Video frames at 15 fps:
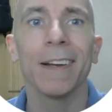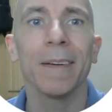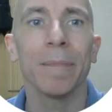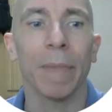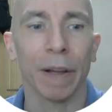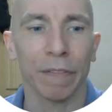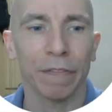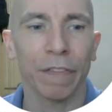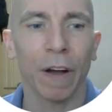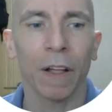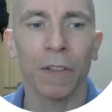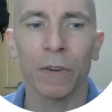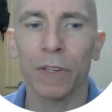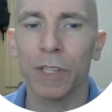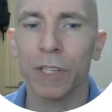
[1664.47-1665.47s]
My
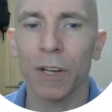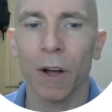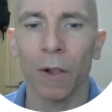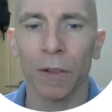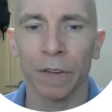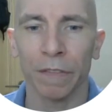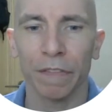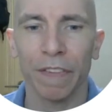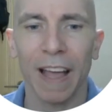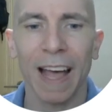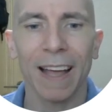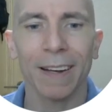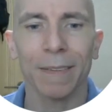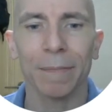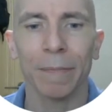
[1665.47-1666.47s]
father is tall and
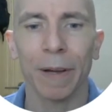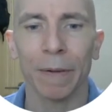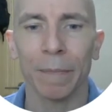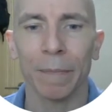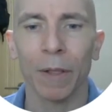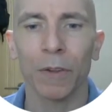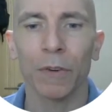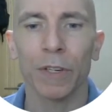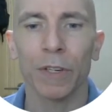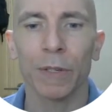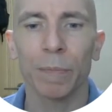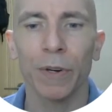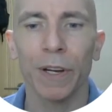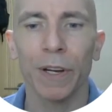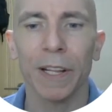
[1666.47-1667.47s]
fat, my mother is
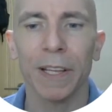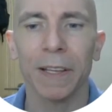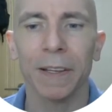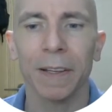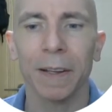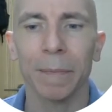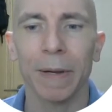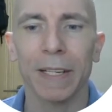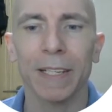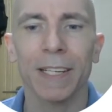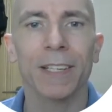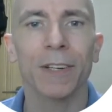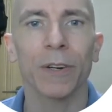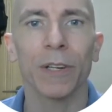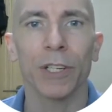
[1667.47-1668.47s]
pretty, and my
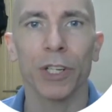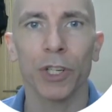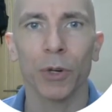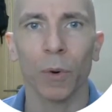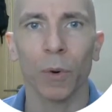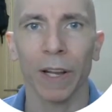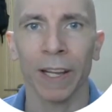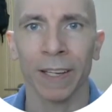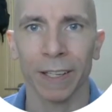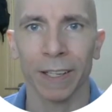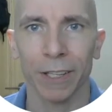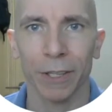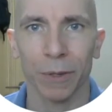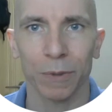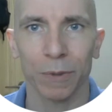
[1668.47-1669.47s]
sister is short and
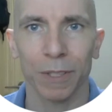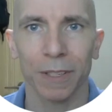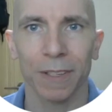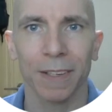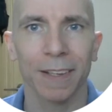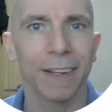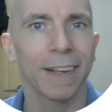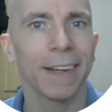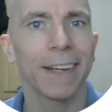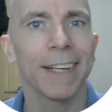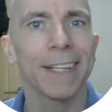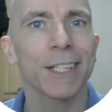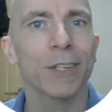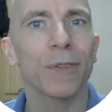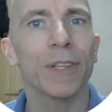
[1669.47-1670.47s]
cute.
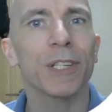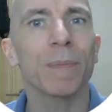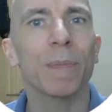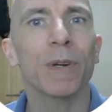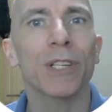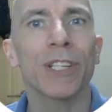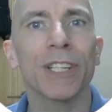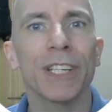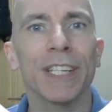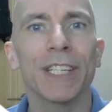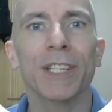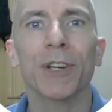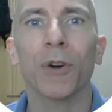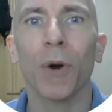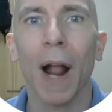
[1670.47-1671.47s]
So this person
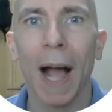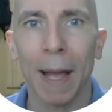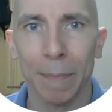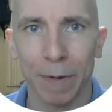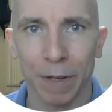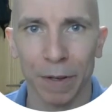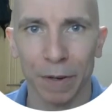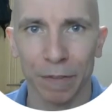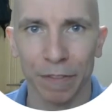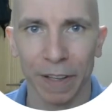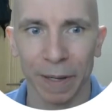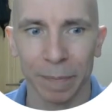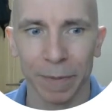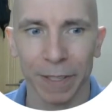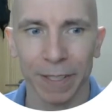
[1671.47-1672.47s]
described their
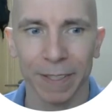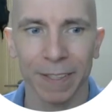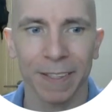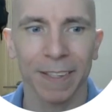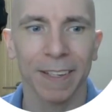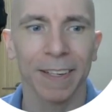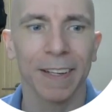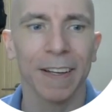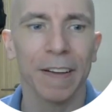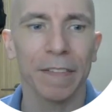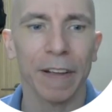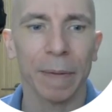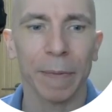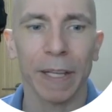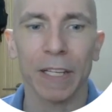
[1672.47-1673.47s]
family.
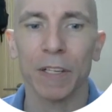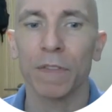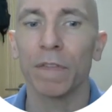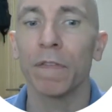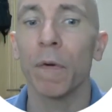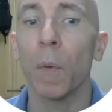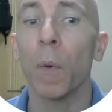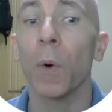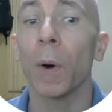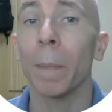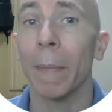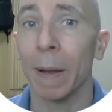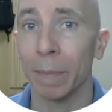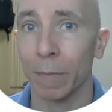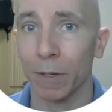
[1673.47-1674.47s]
Family has 4
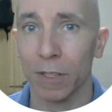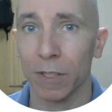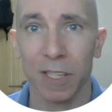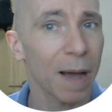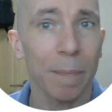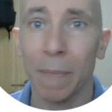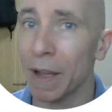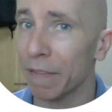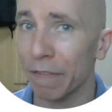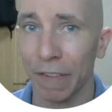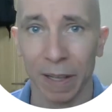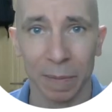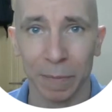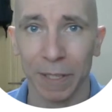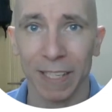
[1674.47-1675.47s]
members, not my
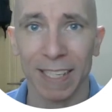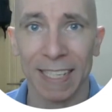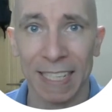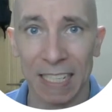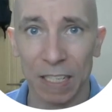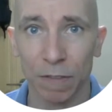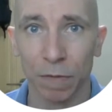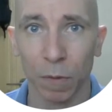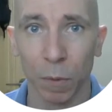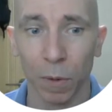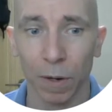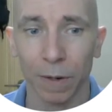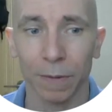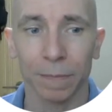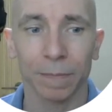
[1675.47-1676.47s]
family is
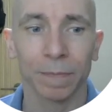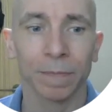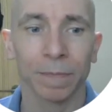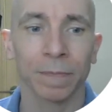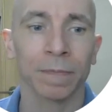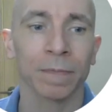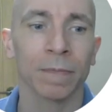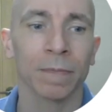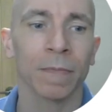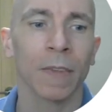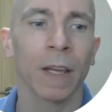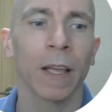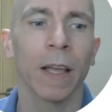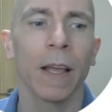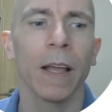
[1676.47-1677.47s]
4.
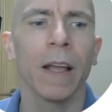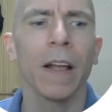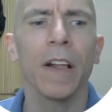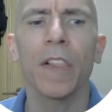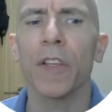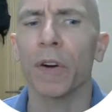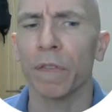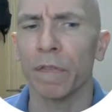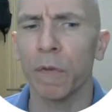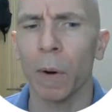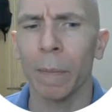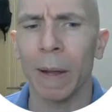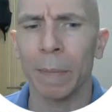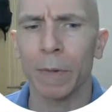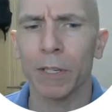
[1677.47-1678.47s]
There are 4
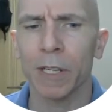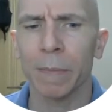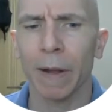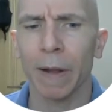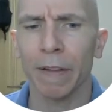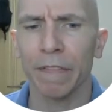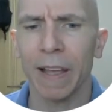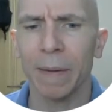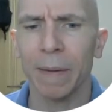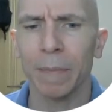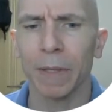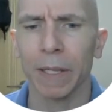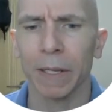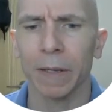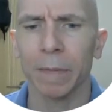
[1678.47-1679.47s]
members in my
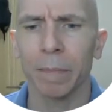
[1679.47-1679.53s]
family.